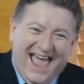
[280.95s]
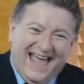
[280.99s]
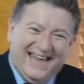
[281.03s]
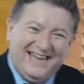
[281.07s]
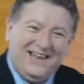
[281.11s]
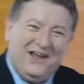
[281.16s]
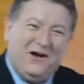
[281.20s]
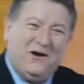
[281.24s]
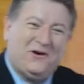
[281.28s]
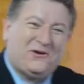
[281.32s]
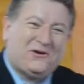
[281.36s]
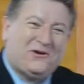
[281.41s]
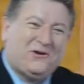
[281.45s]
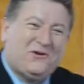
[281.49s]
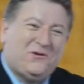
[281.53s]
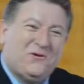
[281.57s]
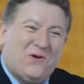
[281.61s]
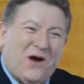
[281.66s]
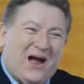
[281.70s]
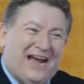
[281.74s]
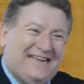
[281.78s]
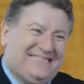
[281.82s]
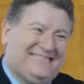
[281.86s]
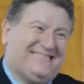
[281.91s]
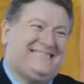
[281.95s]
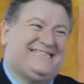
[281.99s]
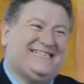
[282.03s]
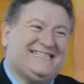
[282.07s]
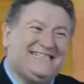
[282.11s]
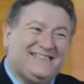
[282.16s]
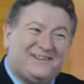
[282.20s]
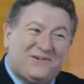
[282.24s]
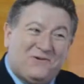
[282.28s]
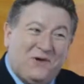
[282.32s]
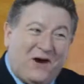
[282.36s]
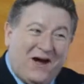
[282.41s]
Not quite. It
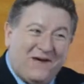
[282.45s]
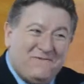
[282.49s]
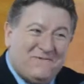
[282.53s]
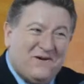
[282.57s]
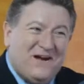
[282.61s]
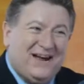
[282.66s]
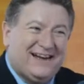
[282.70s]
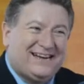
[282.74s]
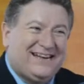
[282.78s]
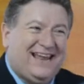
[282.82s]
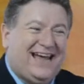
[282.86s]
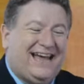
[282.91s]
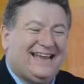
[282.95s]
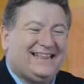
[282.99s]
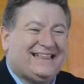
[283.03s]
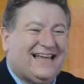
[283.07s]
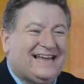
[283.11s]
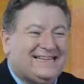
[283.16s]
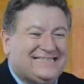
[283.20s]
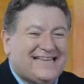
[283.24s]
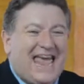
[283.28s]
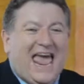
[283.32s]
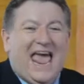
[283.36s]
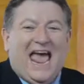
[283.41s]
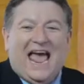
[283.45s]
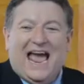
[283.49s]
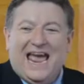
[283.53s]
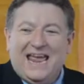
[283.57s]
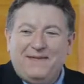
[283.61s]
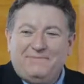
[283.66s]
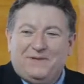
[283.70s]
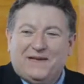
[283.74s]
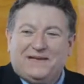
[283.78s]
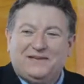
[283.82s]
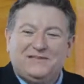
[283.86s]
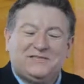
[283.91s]
doesn't quite work like that.
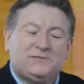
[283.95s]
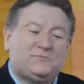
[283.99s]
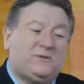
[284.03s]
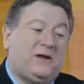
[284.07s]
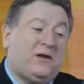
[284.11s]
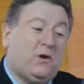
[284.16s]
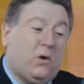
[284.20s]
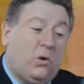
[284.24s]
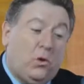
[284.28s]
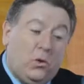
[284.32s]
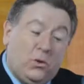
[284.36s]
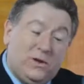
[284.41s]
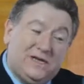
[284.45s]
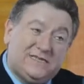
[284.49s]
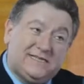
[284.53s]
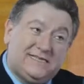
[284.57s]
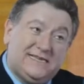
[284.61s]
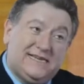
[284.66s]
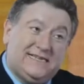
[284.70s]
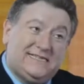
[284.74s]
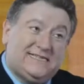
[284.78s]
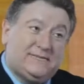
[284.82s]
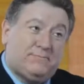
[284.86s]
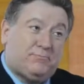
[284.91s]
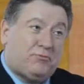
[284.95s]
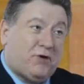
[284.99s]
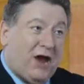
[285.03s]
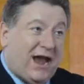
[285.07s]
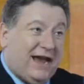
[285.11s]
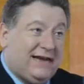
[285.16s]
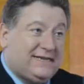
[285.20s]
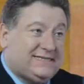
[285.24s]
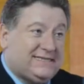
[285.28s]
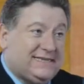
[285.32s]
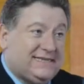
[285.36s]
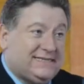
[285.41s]
A, because we always need to
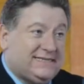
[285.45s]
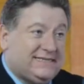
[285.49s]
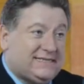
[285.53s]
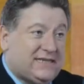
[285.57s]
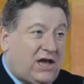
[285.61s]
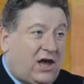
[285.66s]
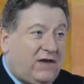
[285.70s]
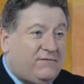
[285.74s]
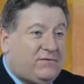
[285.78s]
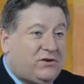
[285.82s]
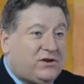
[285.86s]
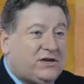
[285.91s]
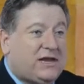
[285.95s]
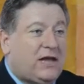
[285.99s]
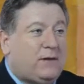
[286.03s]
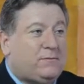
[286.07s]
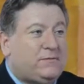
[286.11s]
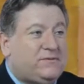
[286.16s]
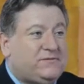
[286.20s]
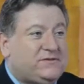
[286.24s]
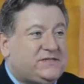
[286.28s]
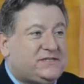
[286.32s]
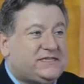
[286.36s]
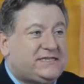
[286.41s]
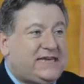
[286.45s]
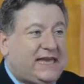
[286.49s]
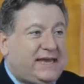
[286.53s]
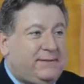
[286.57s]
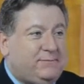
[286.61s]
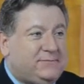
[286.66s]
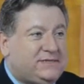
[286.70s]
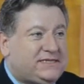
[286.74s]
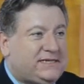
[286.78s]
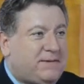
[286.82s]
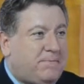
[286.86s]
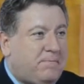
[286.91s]
practice. I've got a couple of
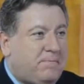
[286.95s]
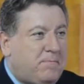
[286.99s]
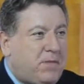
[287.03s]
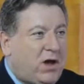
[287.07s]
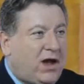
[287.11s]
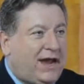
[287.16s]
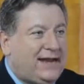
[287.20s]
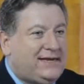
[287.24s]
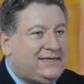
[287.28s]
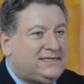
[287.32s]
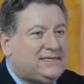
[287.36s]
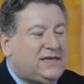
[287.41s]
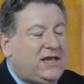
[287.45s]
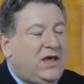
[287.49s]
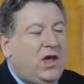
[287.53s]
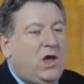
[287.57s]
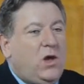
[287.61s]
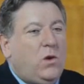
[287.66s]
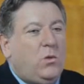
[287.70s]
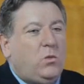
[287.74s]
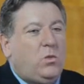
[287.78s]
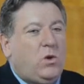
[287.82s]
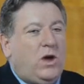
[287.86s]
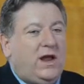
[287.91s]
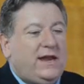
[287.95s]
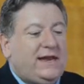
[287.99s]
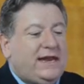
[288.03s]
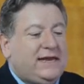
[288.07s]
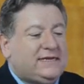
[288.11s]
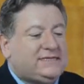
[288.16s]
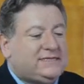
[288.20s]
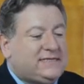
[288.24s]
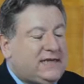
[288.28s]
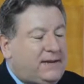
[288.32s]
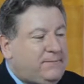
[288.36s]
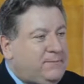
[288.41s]
schemes in mind. One
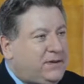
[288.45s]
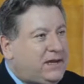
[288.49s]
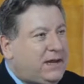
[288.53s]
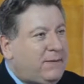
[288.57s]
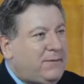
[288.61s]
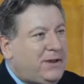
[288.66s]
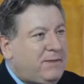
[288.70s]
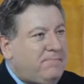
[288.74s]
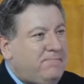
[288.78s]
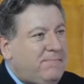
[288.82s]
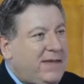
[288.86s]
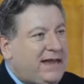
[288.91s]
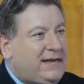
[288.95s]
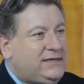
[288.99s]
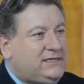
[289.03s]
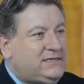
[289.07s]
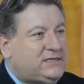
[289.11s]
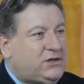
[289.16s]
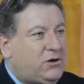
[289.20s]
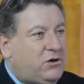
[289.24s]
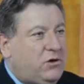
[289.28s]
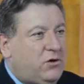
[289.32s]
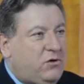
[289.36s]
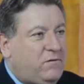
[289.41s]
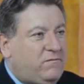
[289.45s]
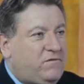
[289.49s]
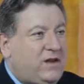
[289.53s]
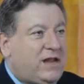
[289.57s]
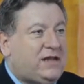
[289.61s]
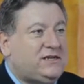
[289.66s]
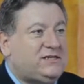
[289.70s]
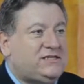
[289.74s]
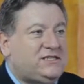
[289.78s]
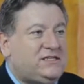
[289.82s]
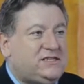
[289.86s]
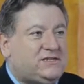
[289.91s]
is that I'm becoming mentor of
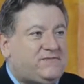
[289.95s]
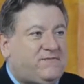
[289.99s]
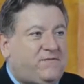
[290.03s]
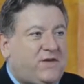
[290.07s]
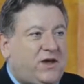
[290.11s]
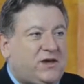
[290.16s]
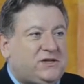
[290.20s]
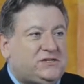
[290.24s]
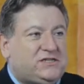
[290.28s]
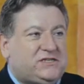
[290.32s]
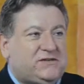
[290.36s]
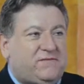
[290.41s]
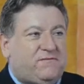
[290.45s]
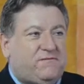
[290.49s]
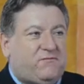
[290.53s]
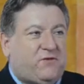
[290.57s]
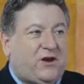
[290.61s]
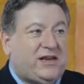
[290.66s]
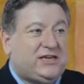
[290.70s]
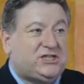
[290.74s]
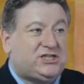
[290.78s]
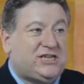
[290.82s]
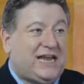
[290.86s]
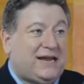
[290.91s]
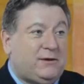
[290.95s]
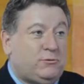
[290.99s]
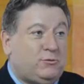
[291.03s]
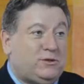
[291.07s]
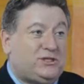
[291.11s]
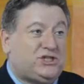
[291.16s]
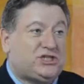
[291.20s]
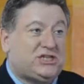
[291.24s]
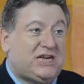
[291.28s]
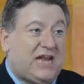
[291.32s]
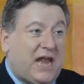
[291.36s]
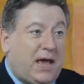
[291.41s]
London's first French
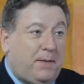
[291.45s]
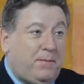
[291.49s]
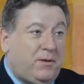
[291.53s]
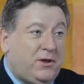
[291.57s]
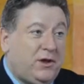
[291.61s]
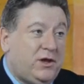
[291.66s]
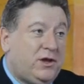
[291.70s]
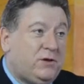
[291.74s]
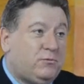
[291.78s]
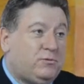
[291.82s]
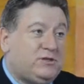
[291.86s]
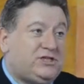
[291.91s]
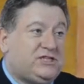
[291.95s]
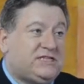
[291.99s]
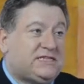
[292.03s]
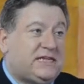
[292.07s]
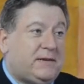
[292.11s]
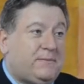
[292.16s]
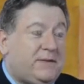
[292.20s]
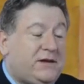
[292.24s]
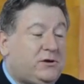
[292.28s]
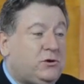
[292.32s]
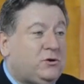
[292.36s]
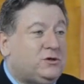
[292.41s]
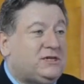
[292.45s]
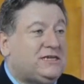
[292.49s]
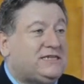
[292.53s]
language club, which is going to be called